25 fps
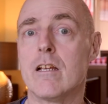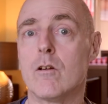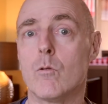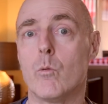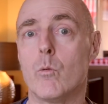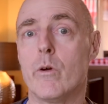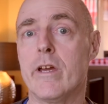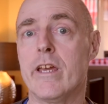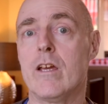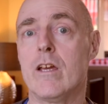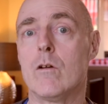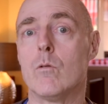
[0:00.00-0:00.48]

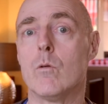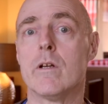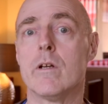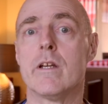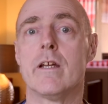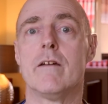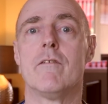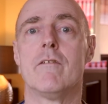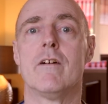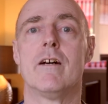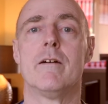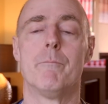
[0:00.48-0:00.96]
week,
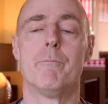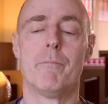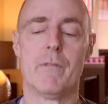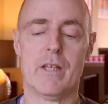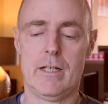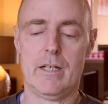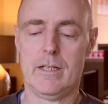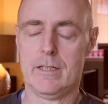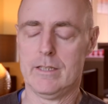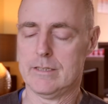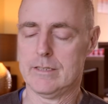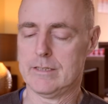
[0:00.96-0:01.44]
whatever.
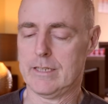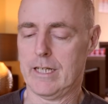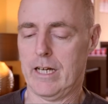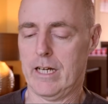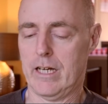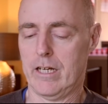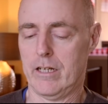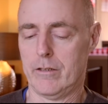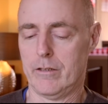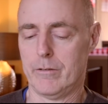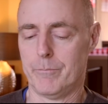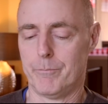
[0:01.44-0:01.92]

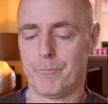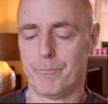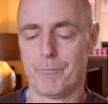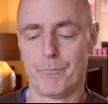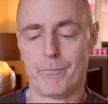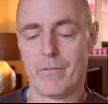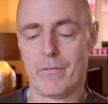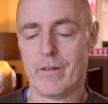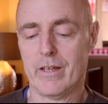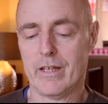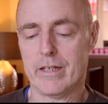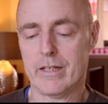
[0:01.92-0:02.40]
So
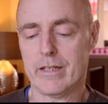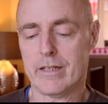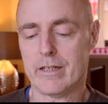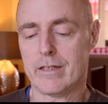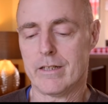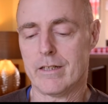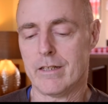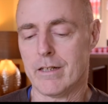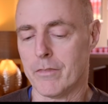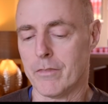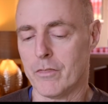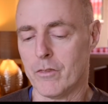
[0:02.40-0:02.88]

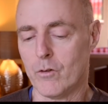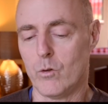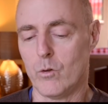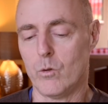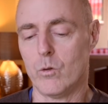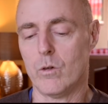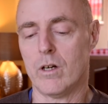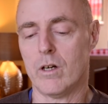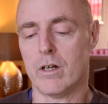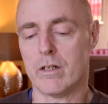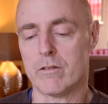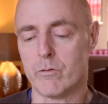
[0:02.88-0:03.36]
I
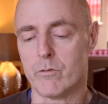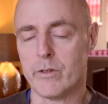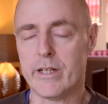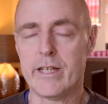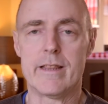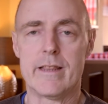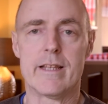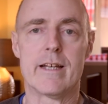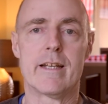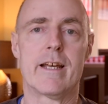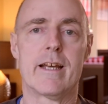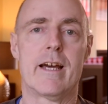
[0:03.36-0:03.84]
thought I'd
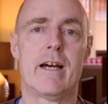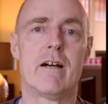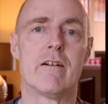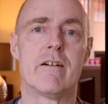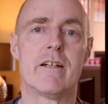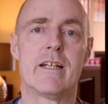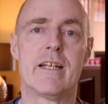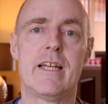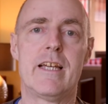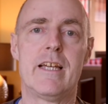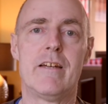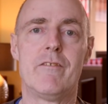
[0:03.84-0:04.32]
read that
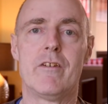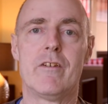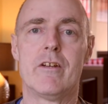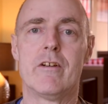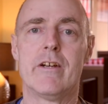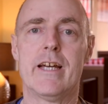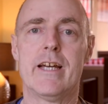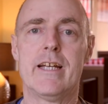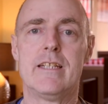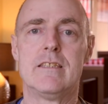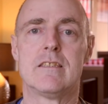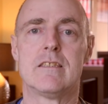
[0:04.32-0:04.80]
out, give you a
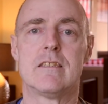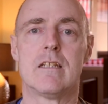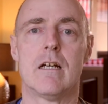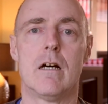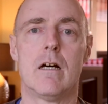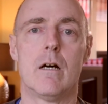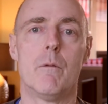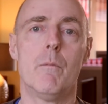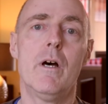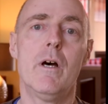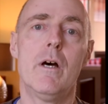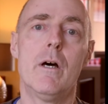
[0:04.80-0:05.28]
heads
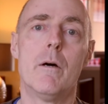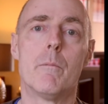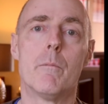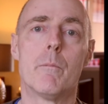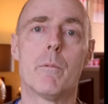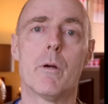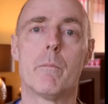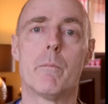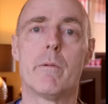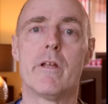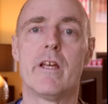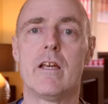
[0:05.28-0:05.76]
up.
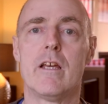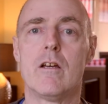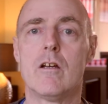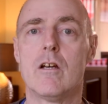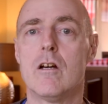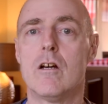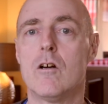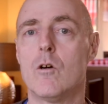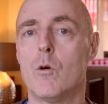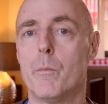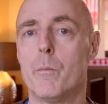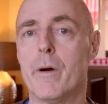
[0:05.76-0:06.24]
Probably
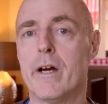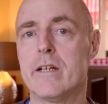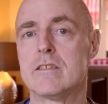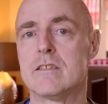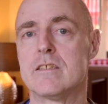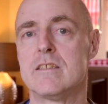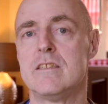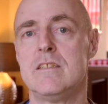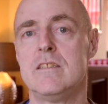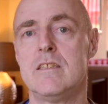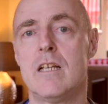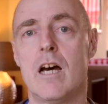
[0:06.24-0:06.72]

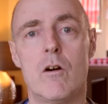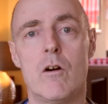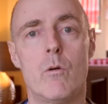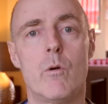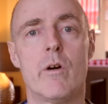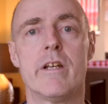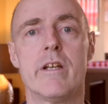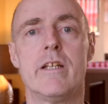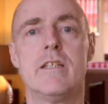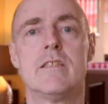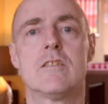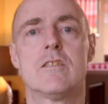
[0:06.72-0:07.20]
almost no
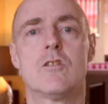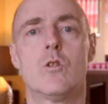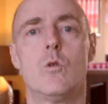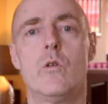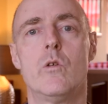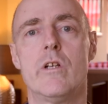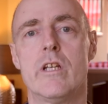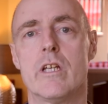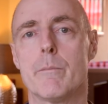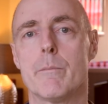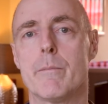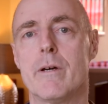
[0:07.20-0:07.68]
one is
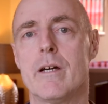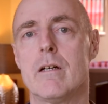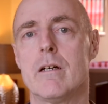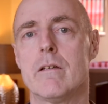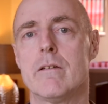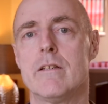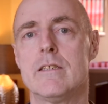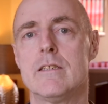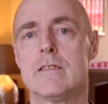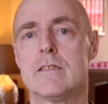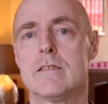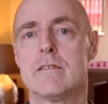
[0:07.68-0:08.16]
talking about
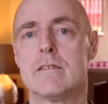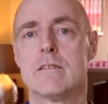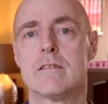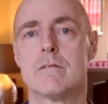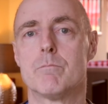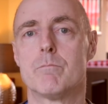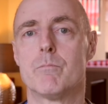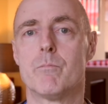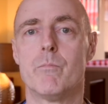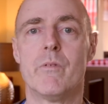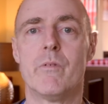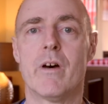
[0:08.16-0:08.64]
this, there's
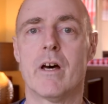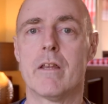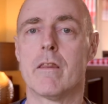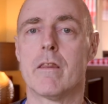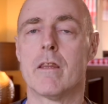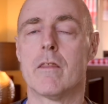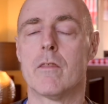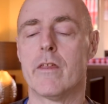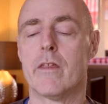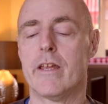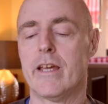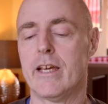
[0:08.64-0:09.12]
other
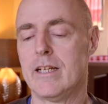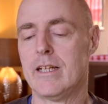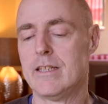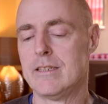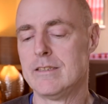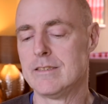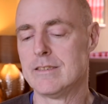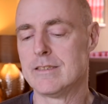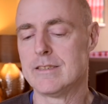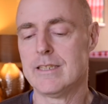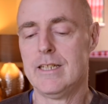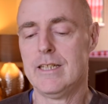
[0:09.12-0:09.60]

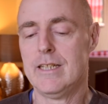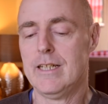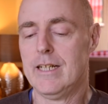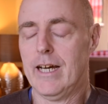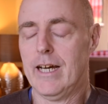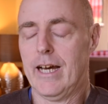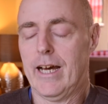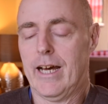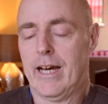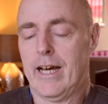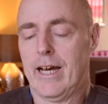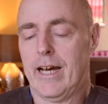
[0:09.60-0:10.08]
things.
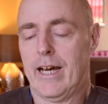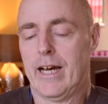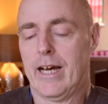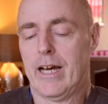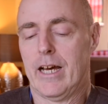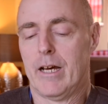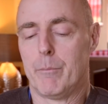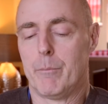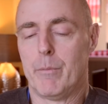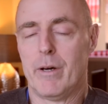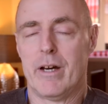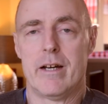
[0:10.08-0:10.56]

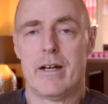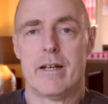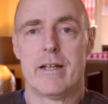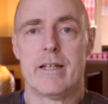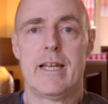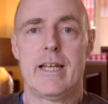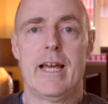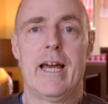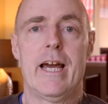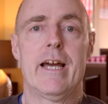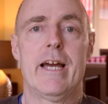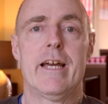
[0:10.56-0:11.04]
Uh, but
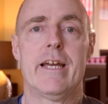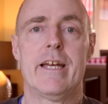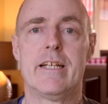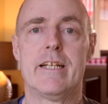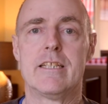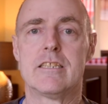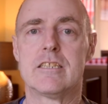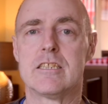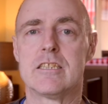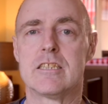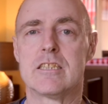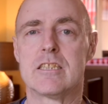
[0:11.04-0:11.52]
yeah,
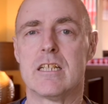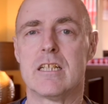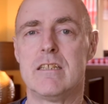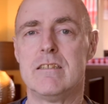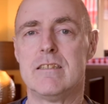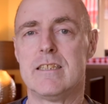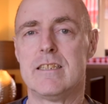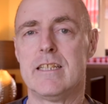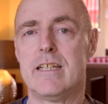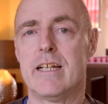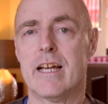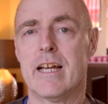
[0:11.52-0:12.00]
it just
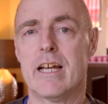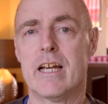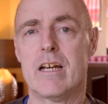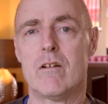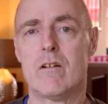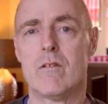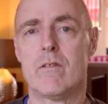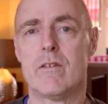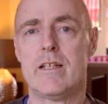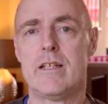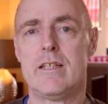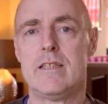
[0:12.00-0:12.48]
shows you
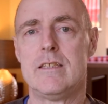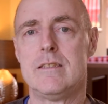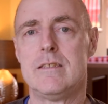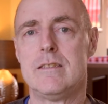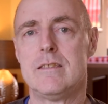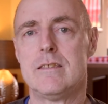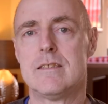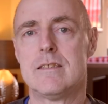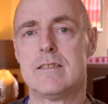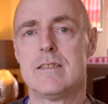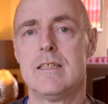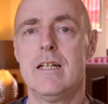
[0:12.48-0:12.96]
how
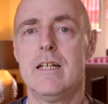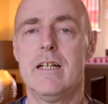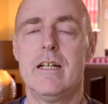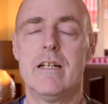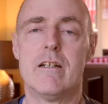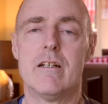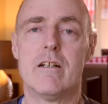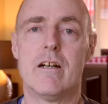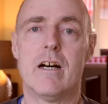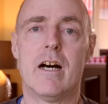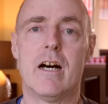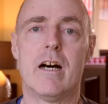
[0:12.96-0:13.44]
these
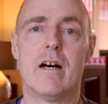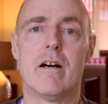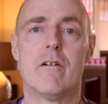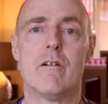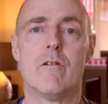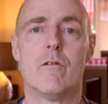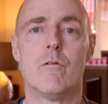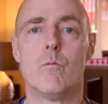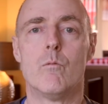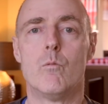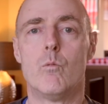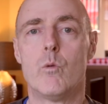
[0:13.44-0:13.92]
uh,
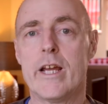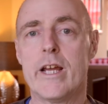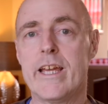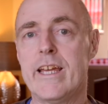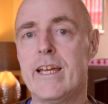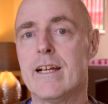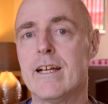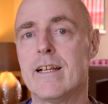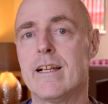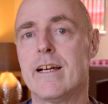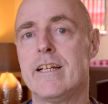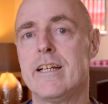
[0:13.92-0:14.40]

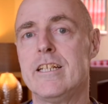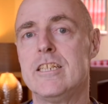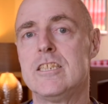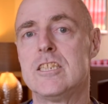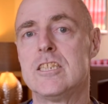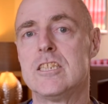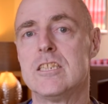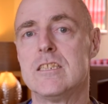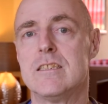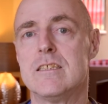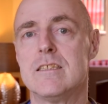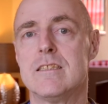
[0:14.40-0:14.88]

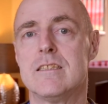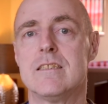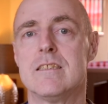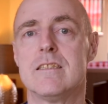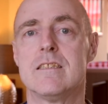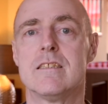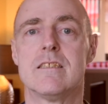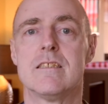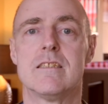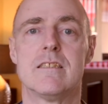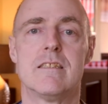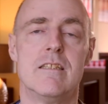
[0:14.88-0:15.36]

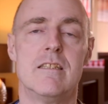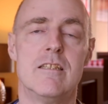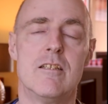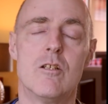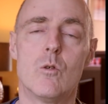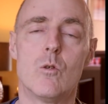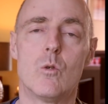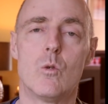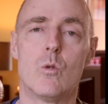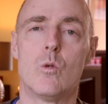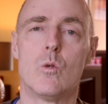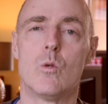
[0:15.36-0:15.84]
regulations,
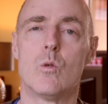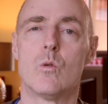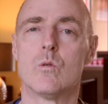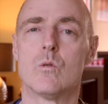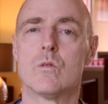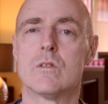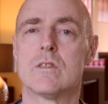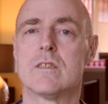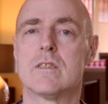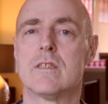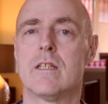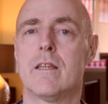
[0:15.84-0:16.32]

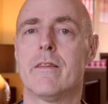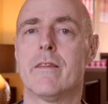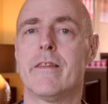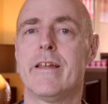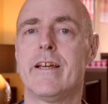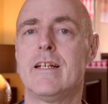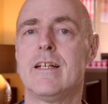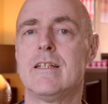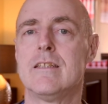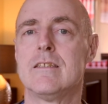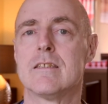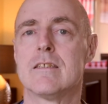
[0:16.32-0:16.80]
laws, and
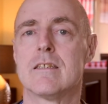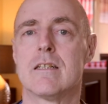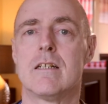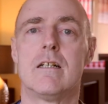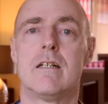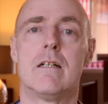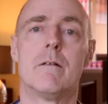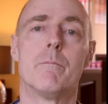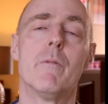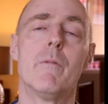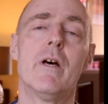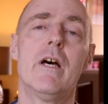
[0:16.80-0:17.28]
things
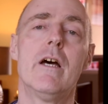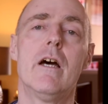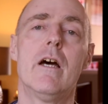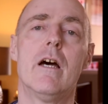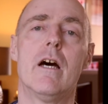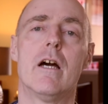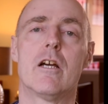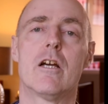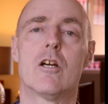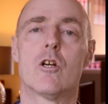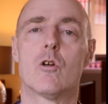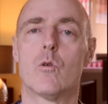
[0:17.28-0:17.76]
are
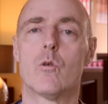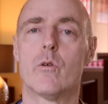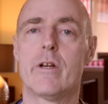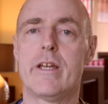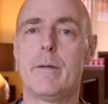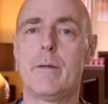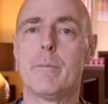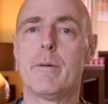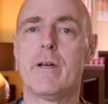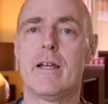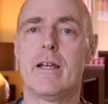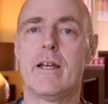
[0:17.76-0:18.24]

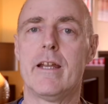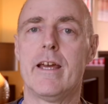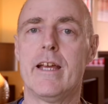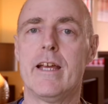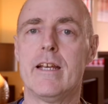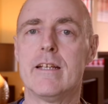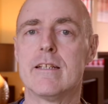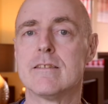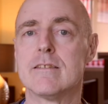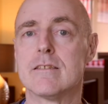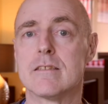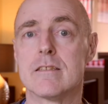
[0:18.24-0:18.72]
creeping
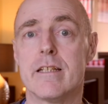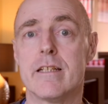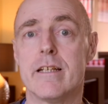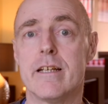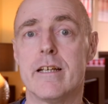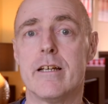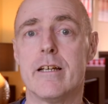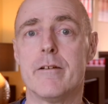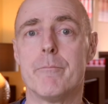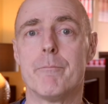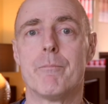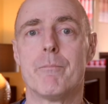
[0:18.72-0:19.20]
in, doesn't
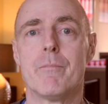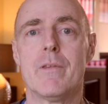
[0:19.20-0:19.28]
it?